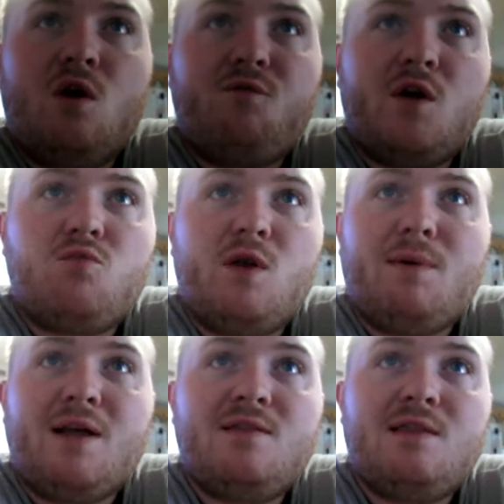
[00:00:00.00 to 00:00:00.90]
northwest wind
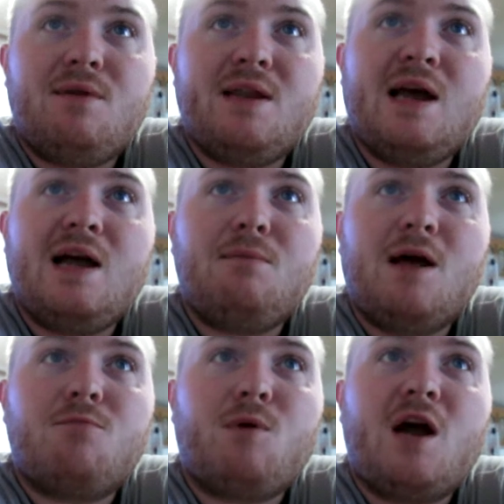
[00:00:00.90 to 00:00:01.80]
about 79
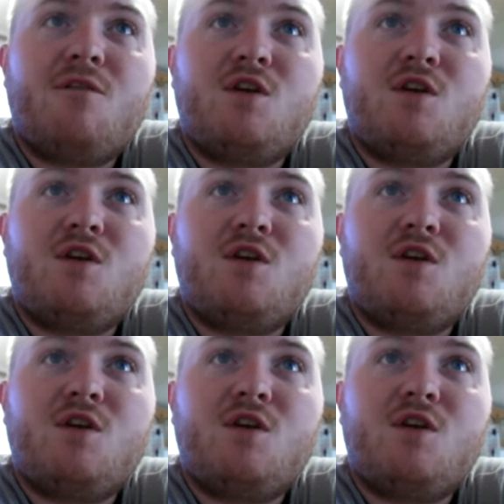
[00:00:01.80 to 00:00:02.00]
miles per hour.